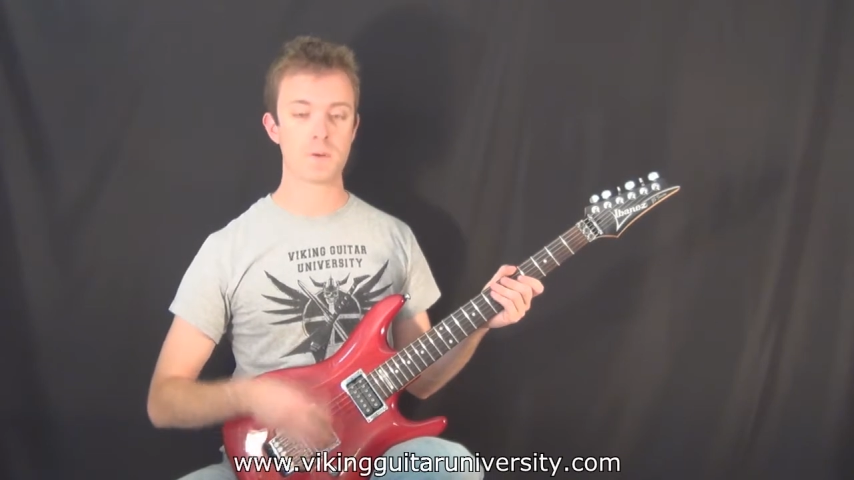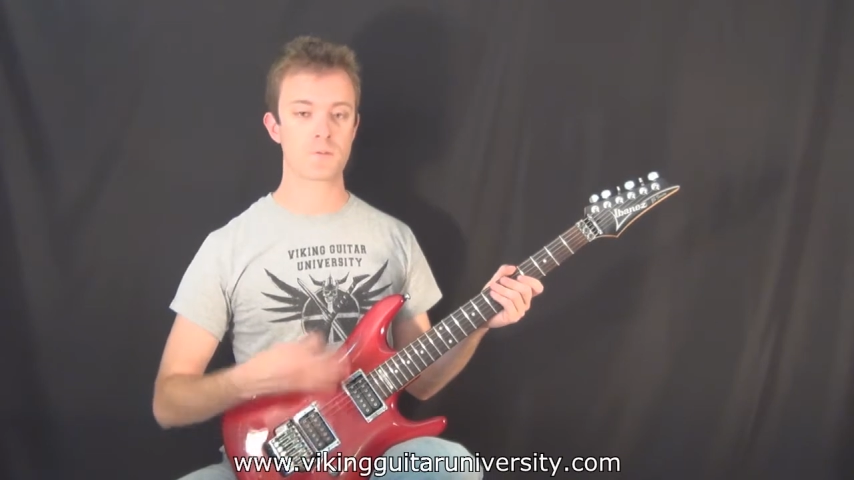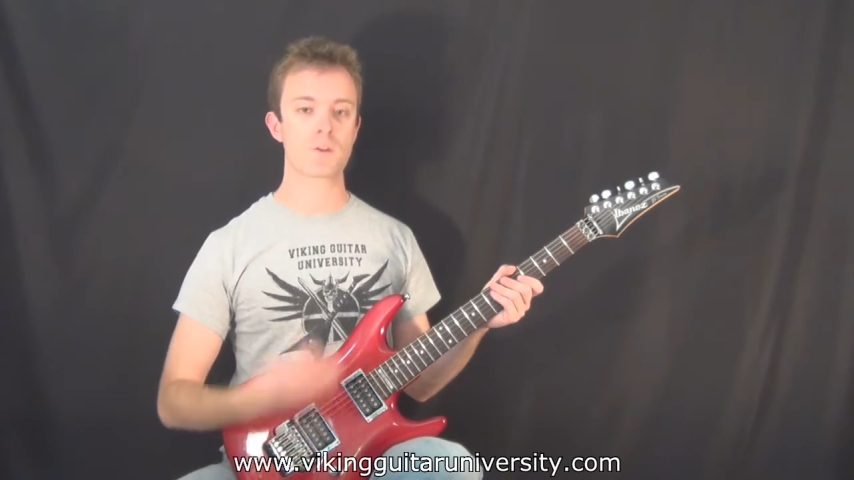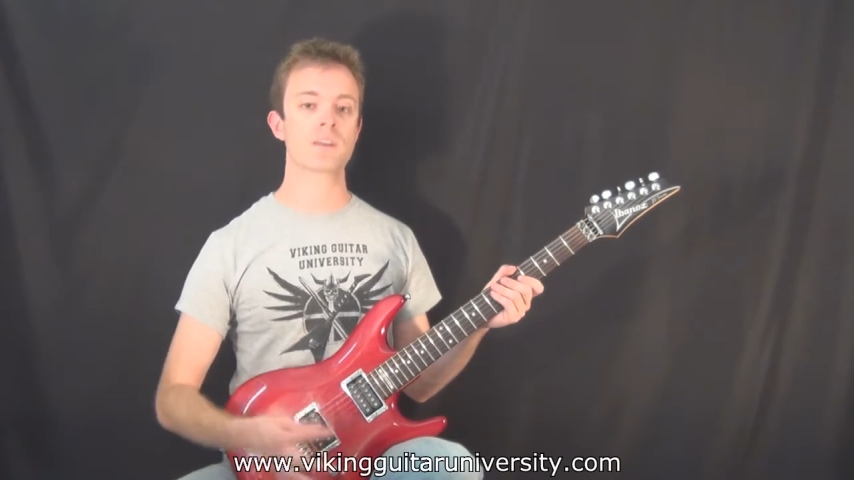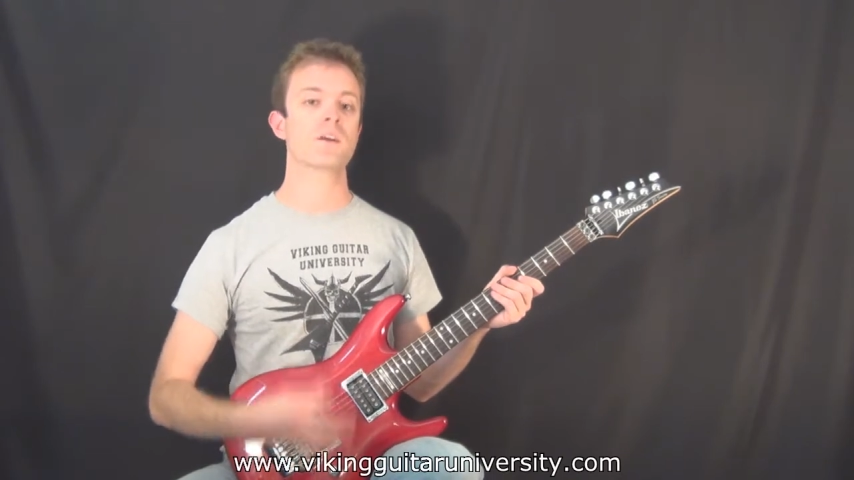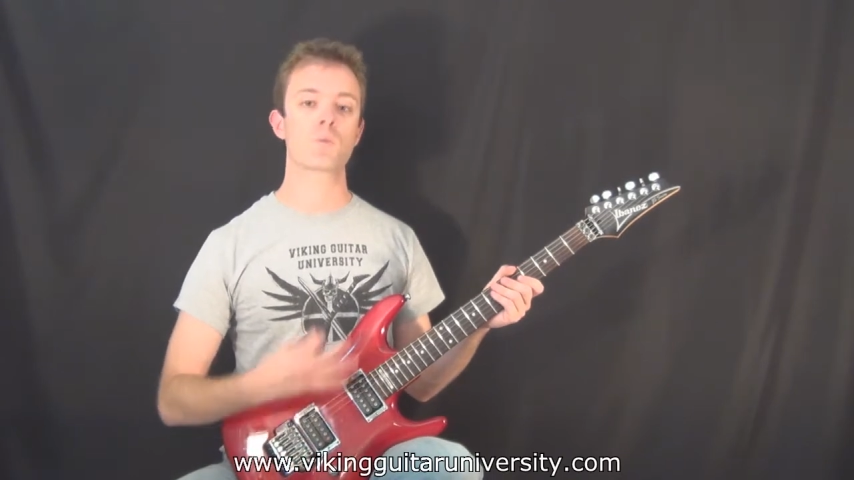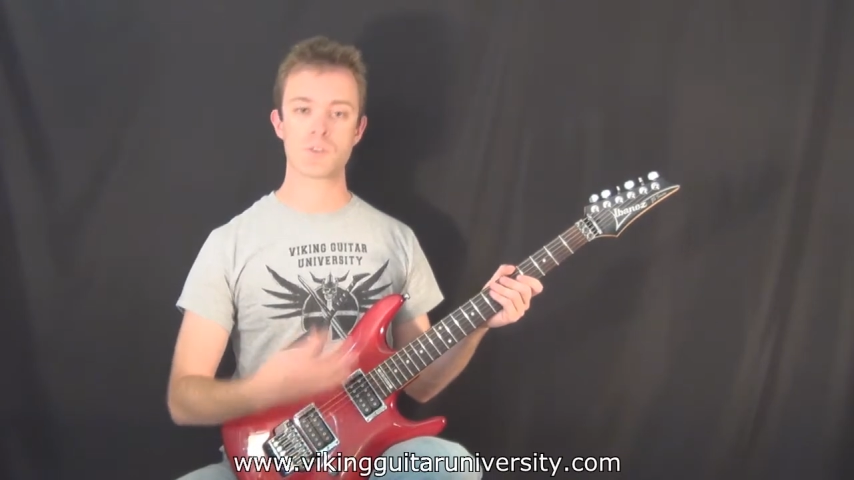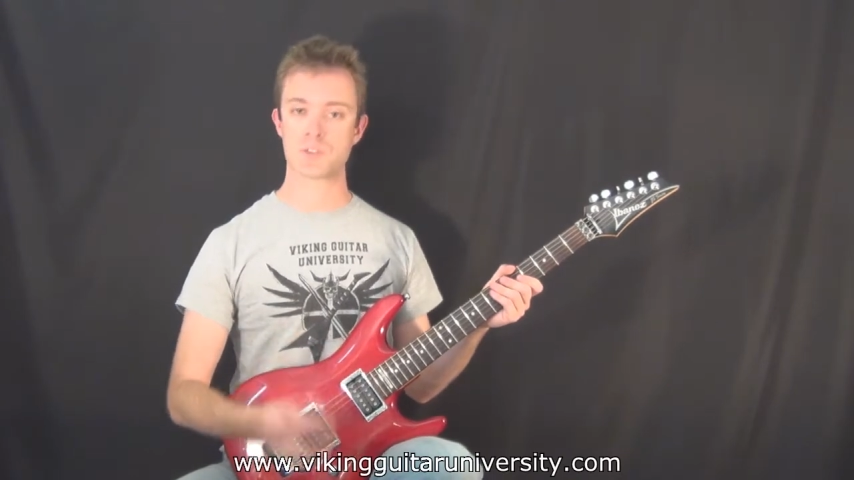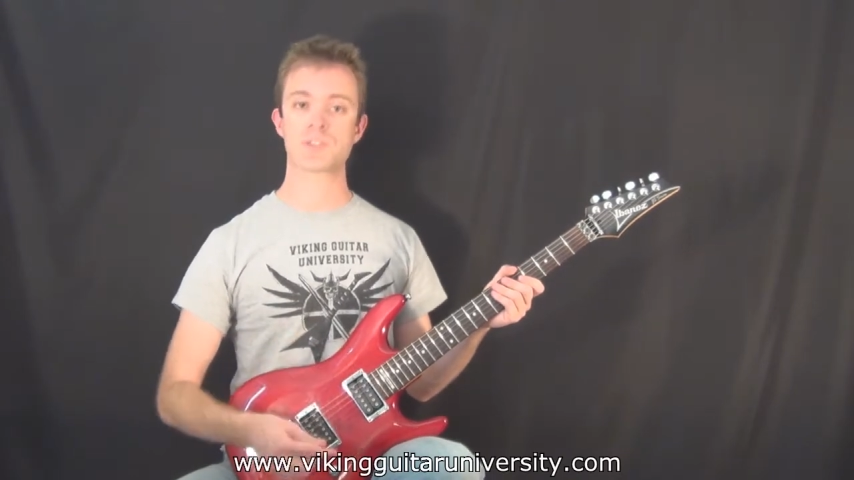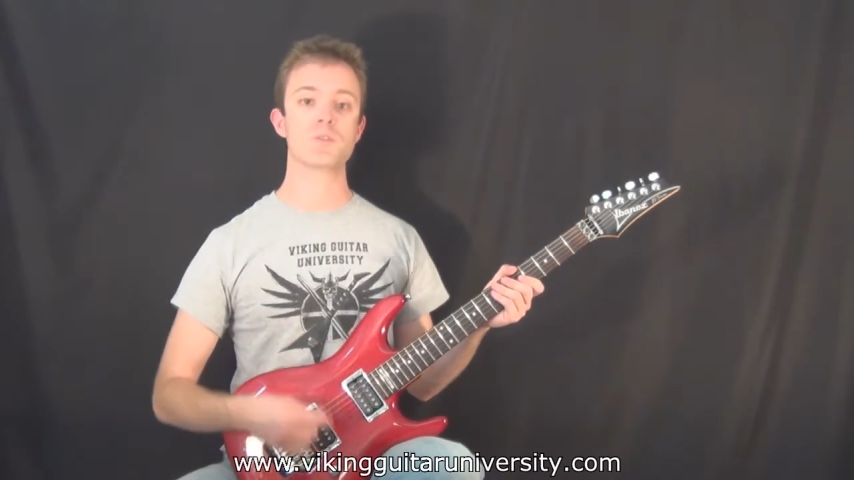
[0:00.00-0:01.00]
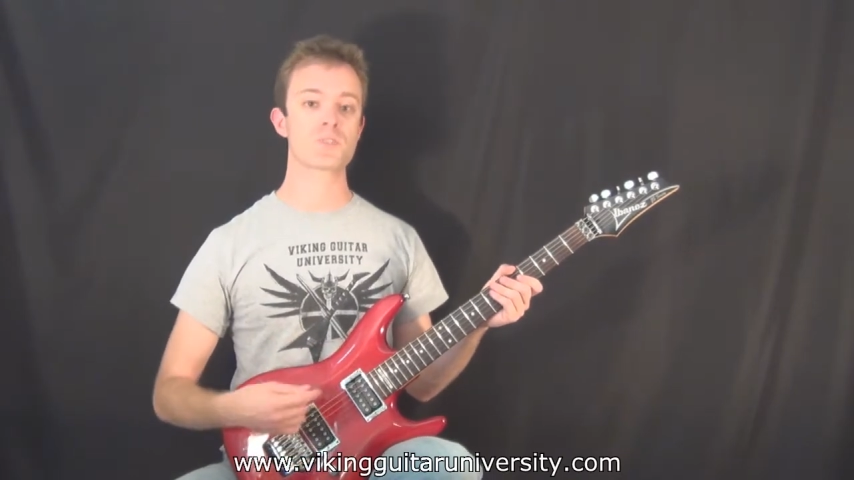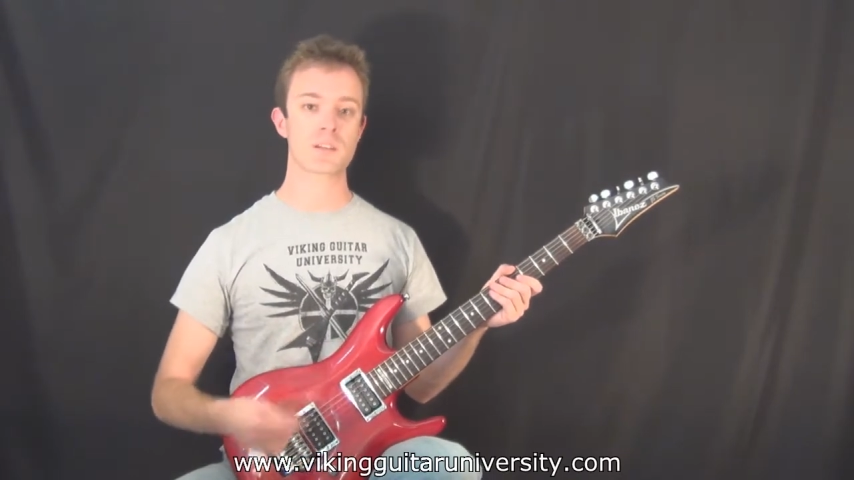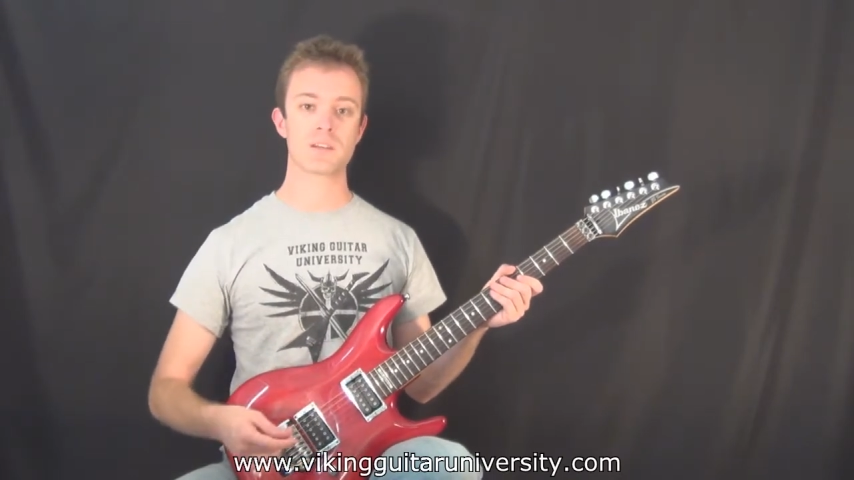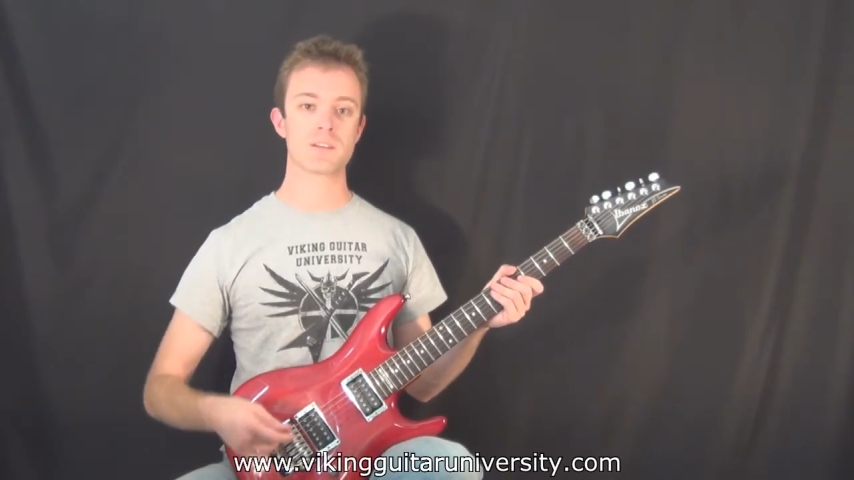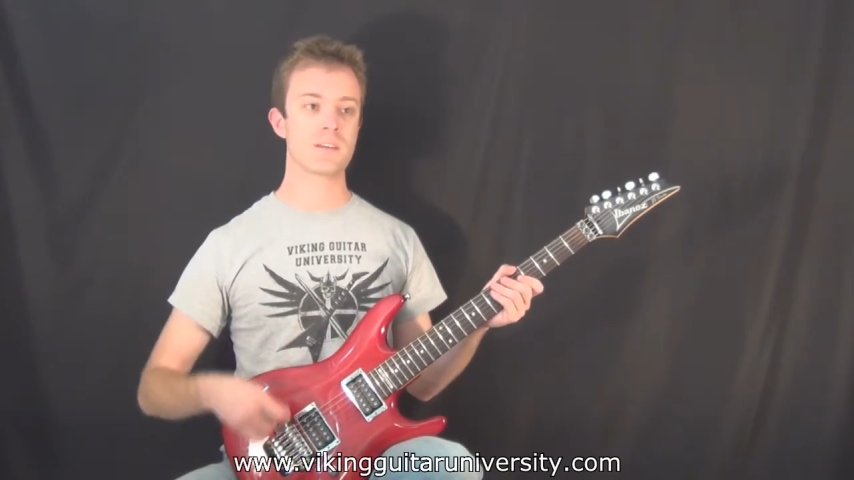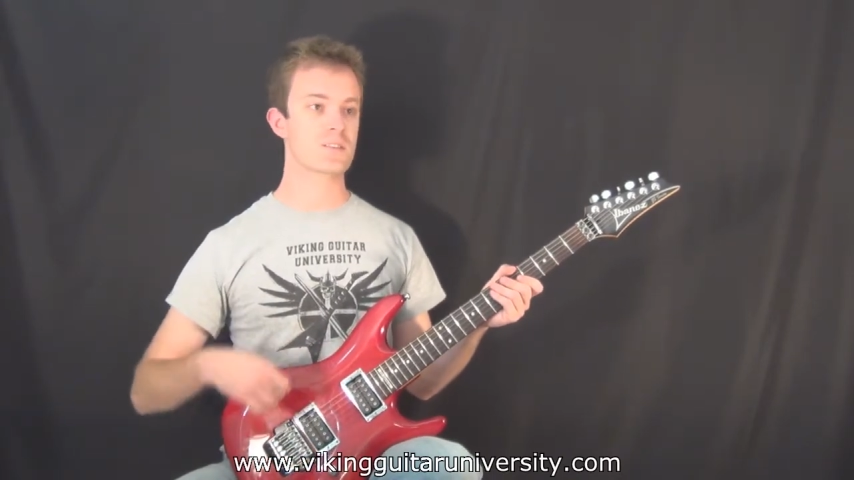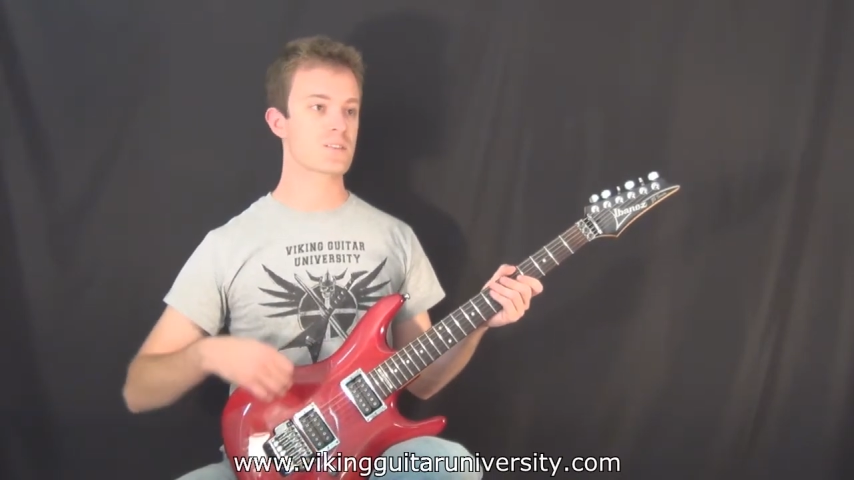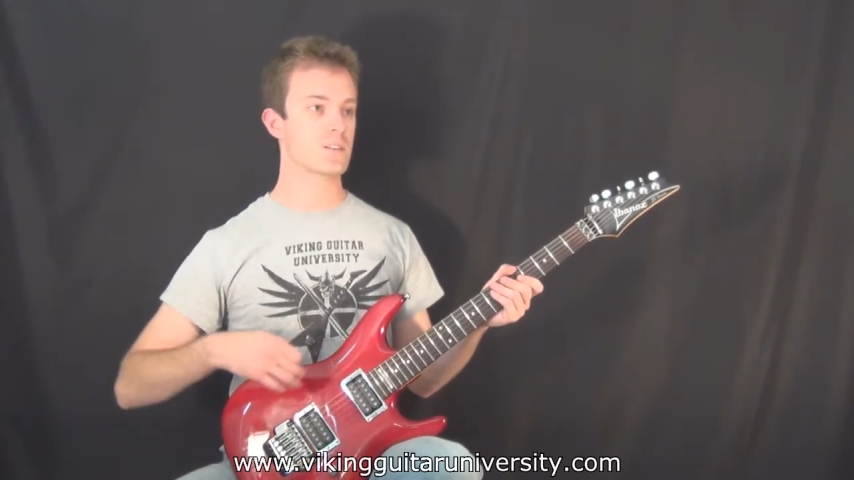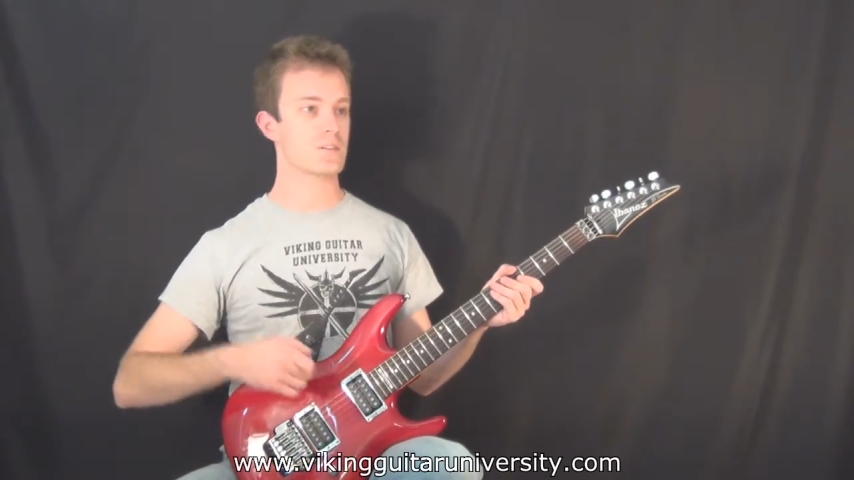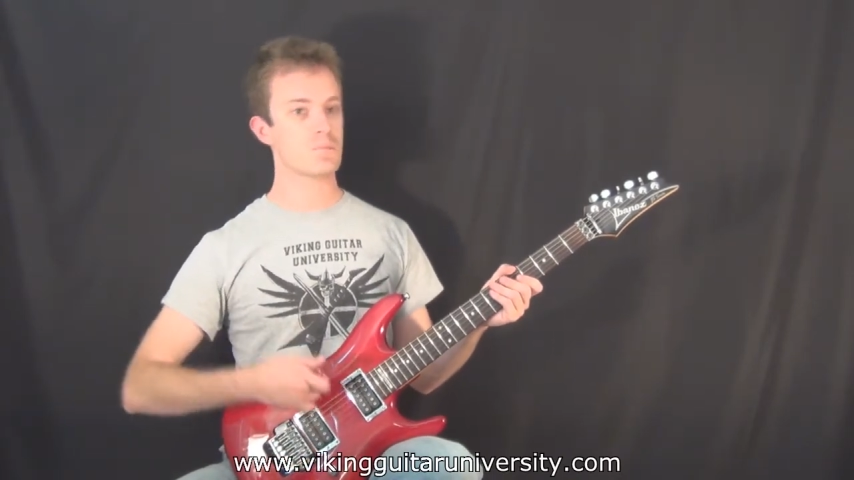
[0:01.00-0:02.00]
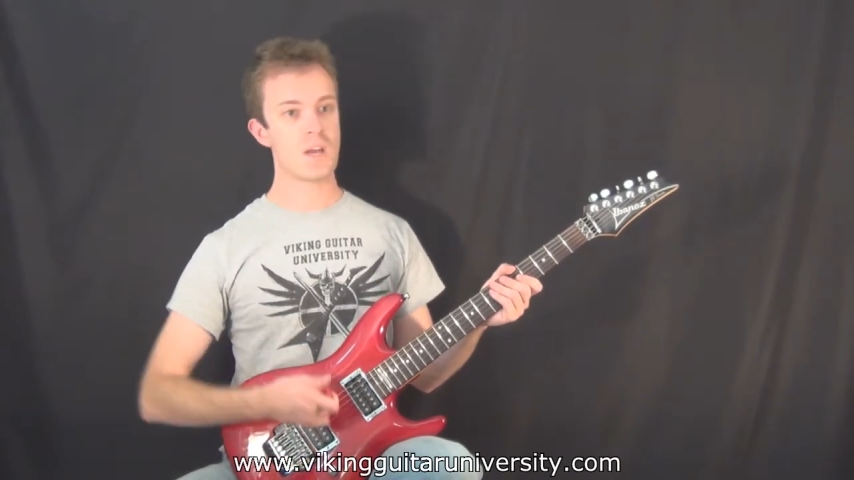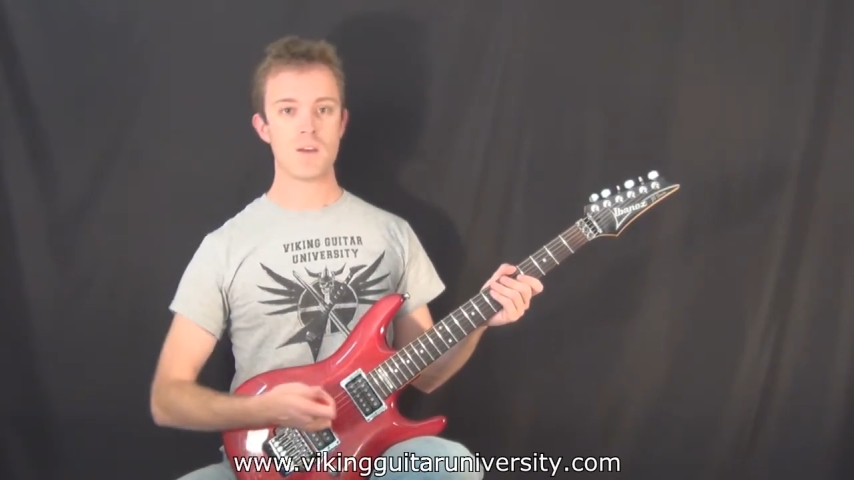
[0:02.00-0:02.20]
but for right now we're just using it as a